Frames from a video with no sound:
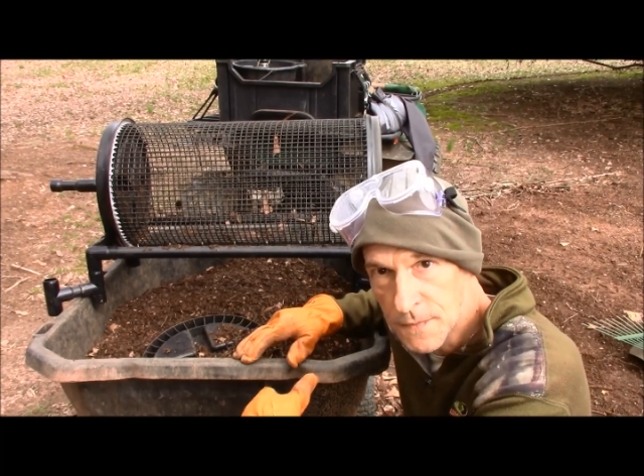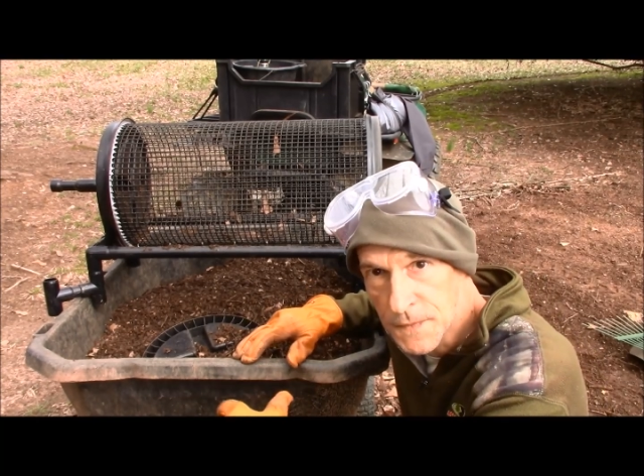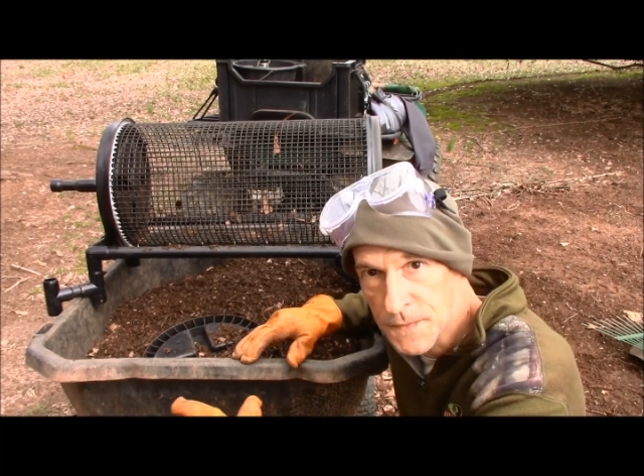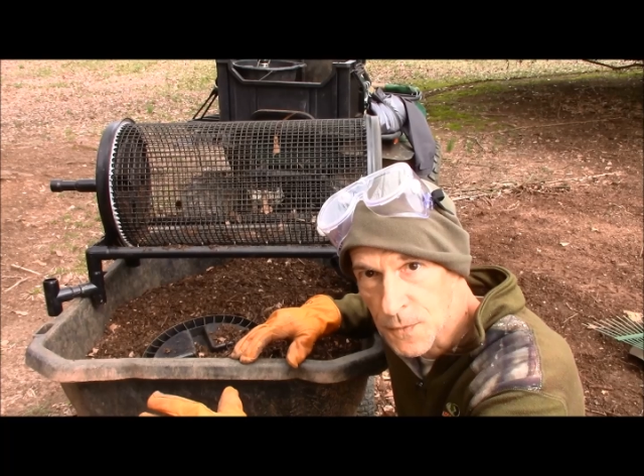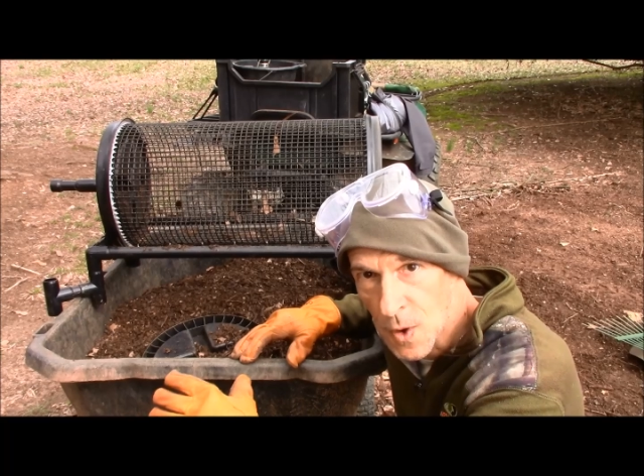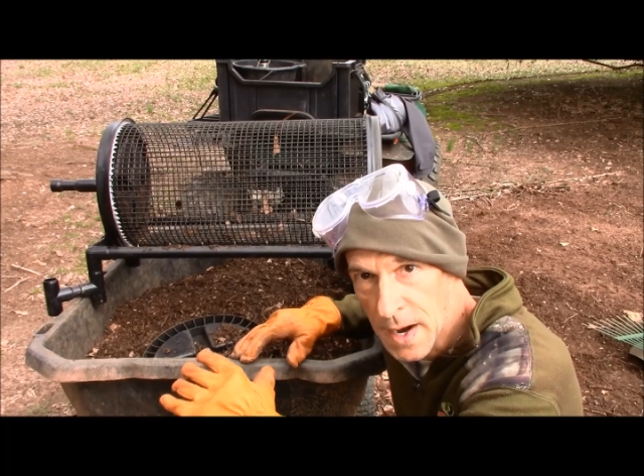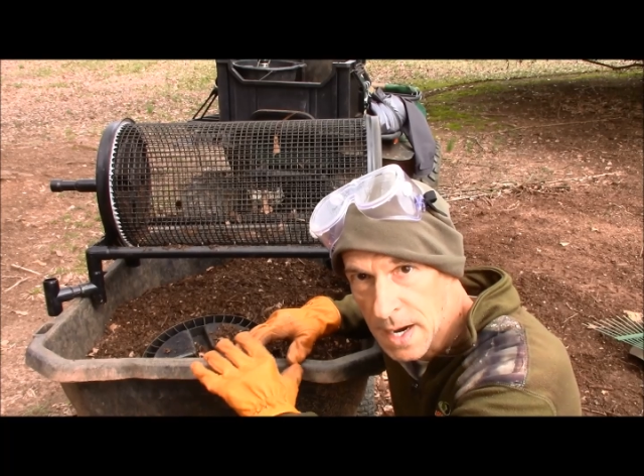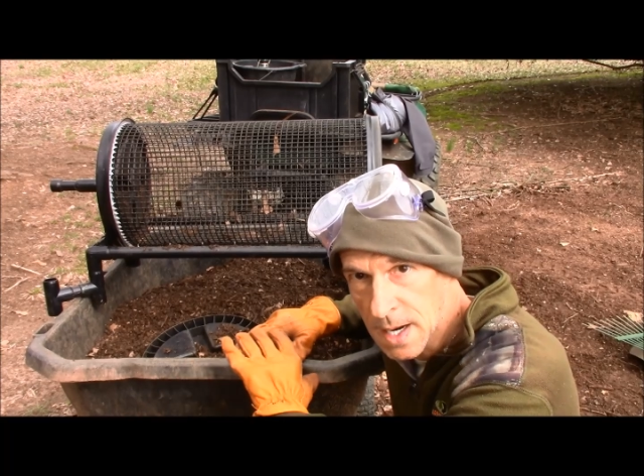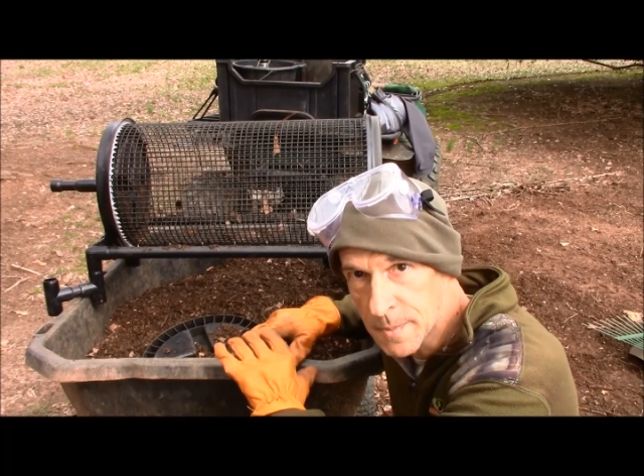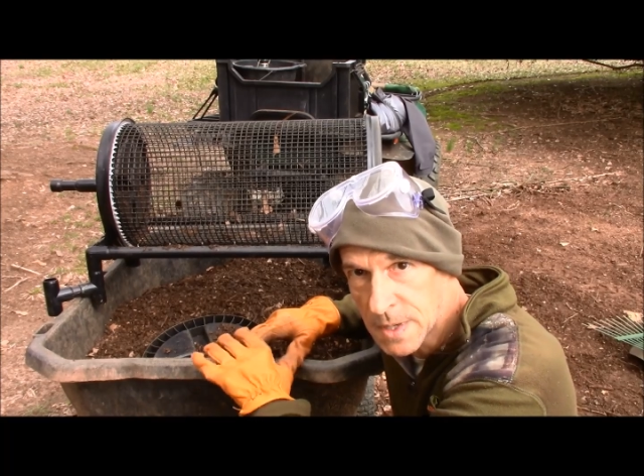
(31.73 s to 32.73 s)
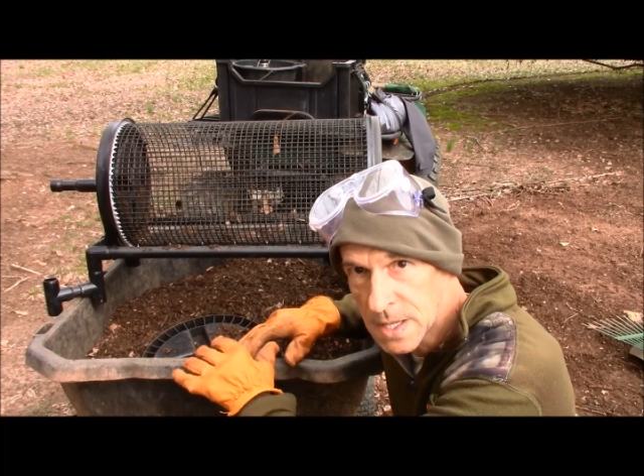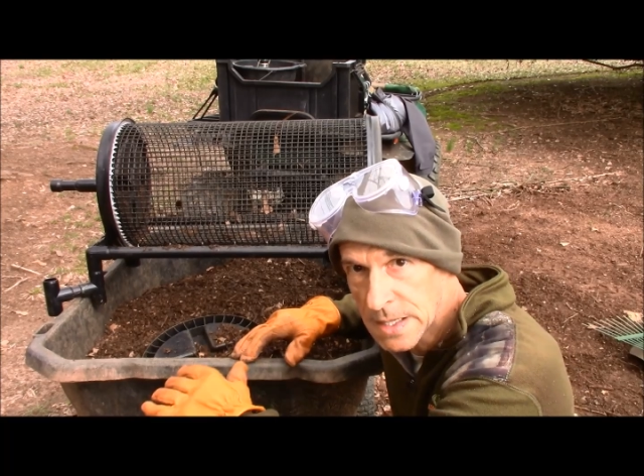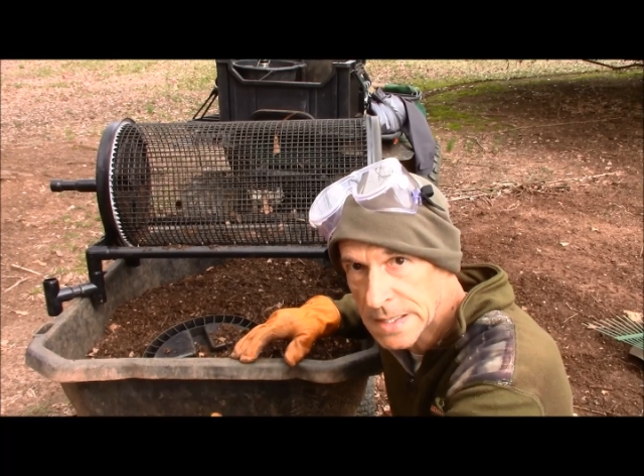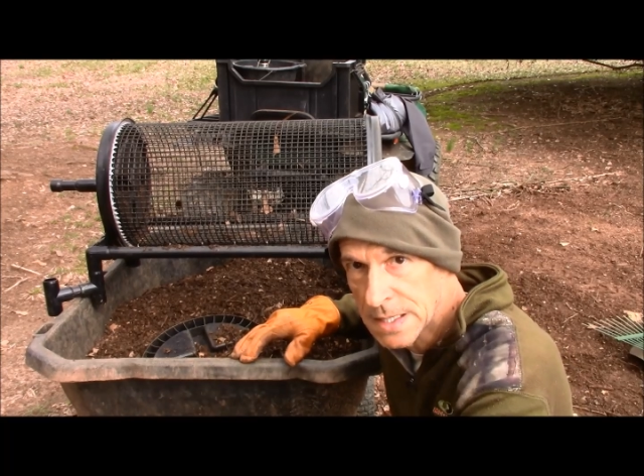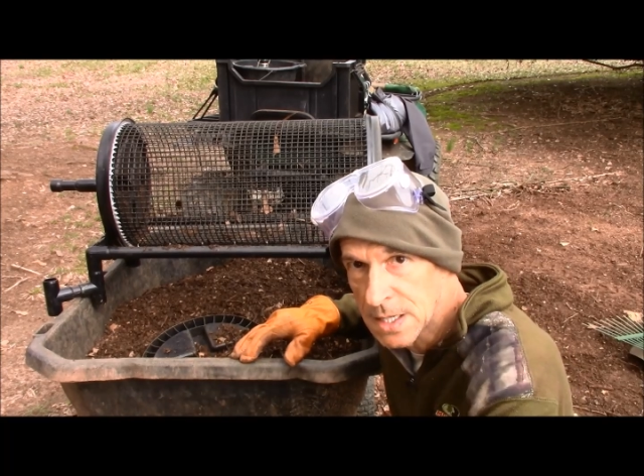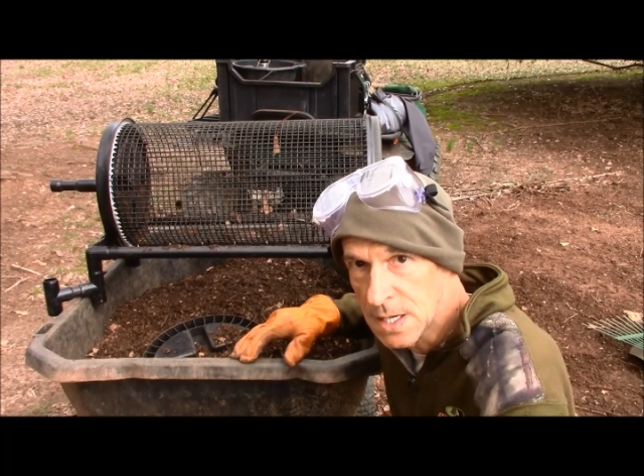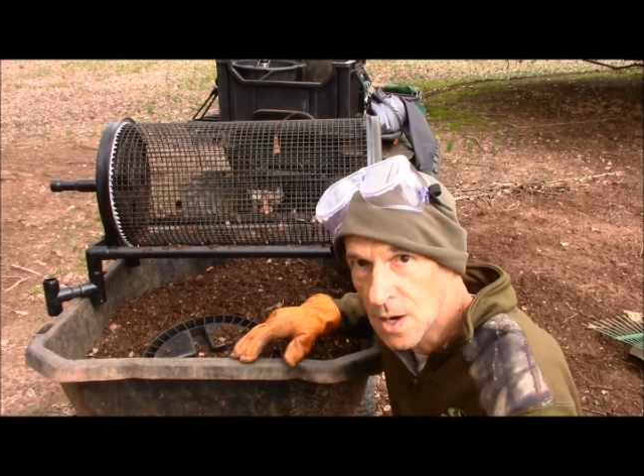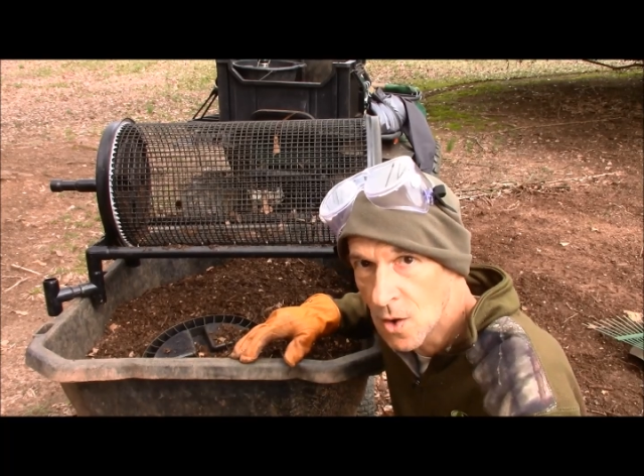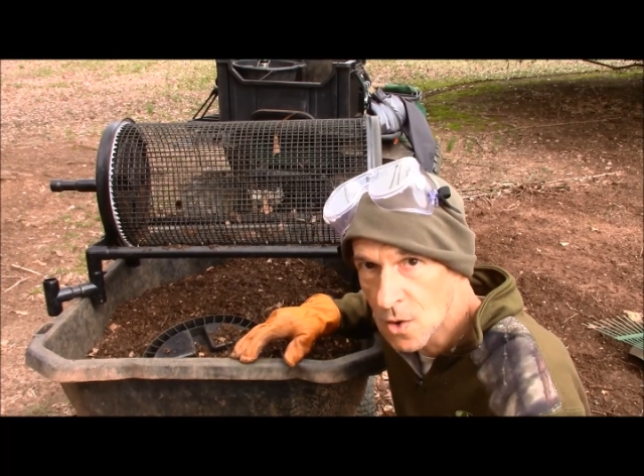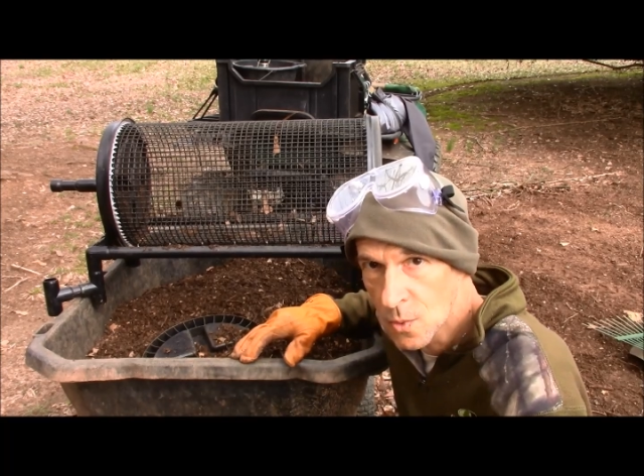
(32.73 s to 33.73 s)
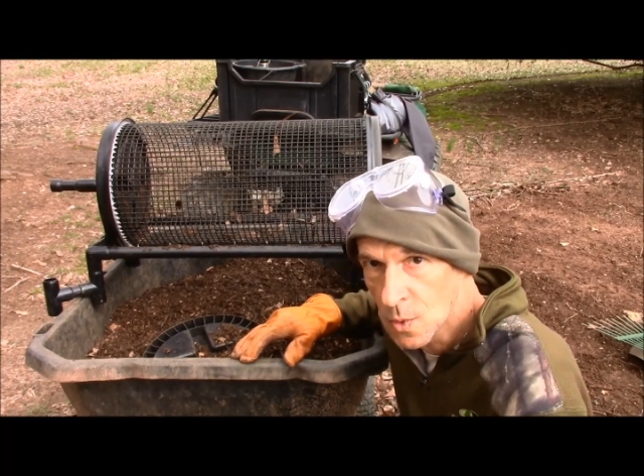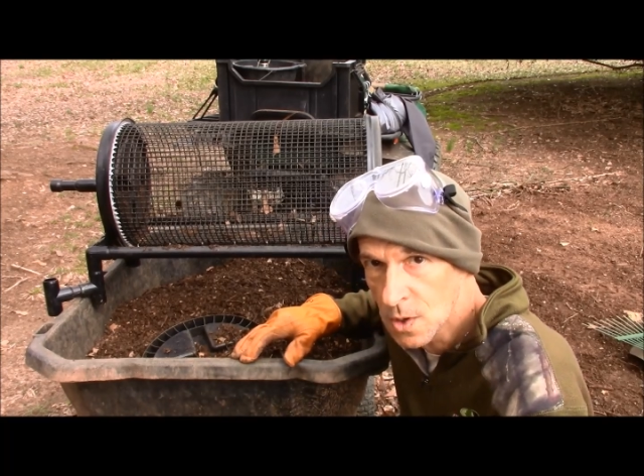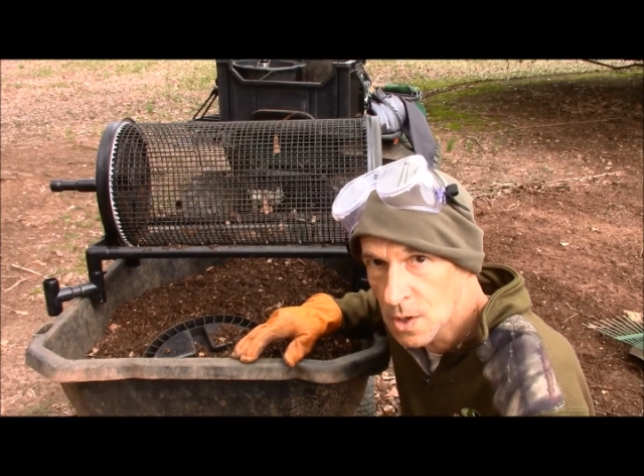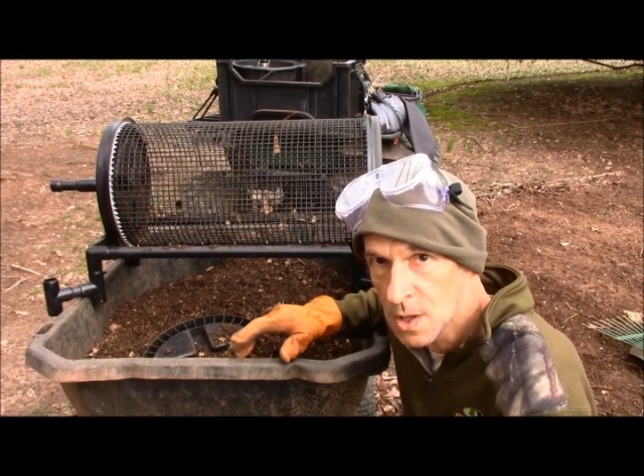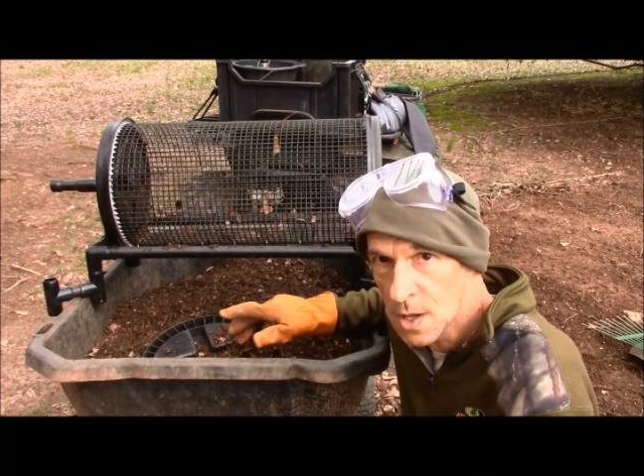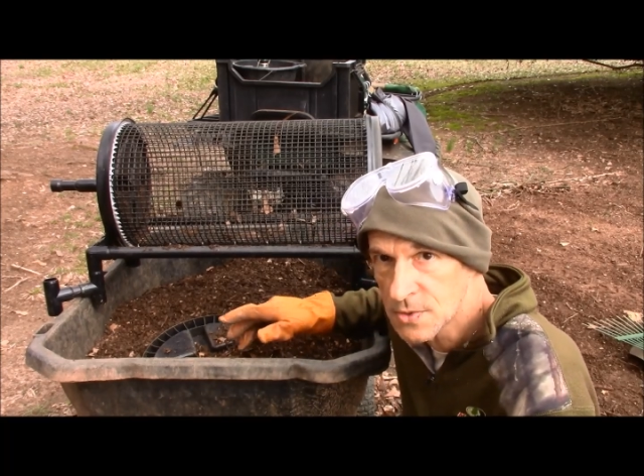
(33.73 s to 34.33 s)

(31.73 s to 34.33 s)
frame and then the hardware cloth